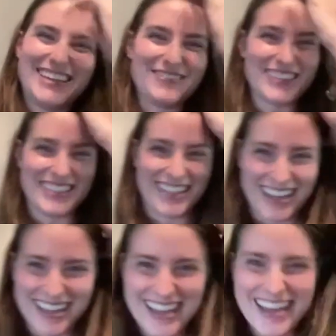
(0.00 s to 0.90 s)
definitely.
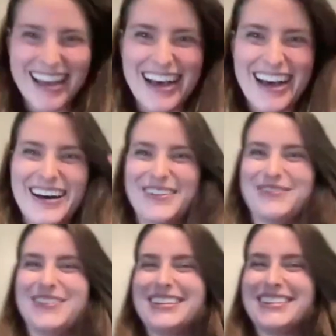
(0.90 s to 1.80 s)

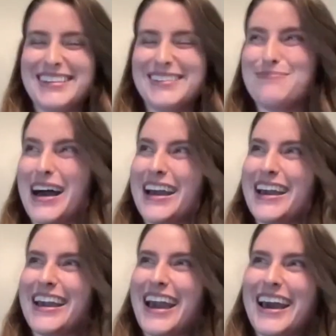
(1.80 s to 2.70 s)
Um,
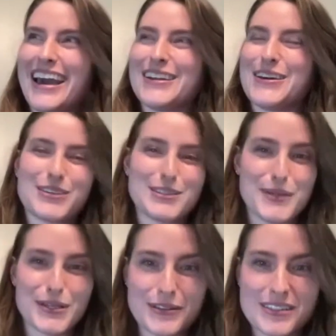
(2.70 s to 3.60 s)
I had Hocus
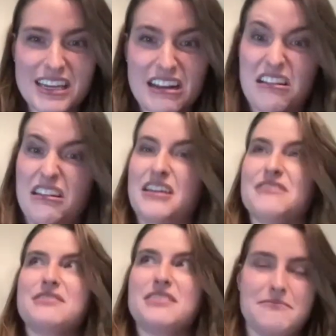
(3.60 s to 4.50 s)
Pocus and I
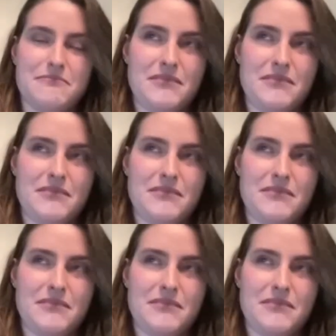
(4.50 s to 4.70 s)
love them.